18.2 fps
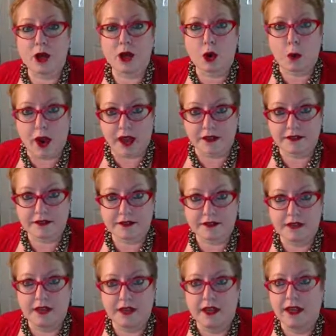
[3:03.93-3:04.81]

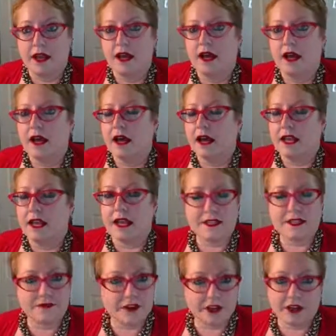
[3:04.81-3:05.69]
request.
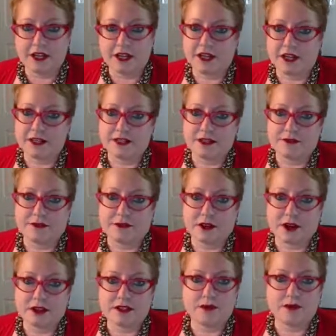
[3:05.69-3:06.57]
It's very easy for